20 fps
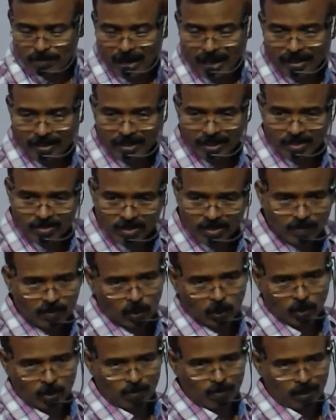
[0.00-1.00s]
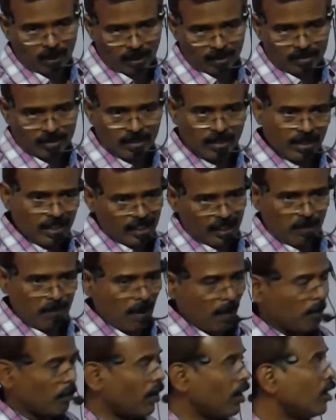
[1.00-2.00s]
matrix of chloroplast.
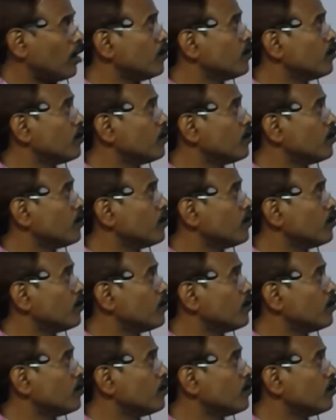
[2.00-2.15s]
Remember.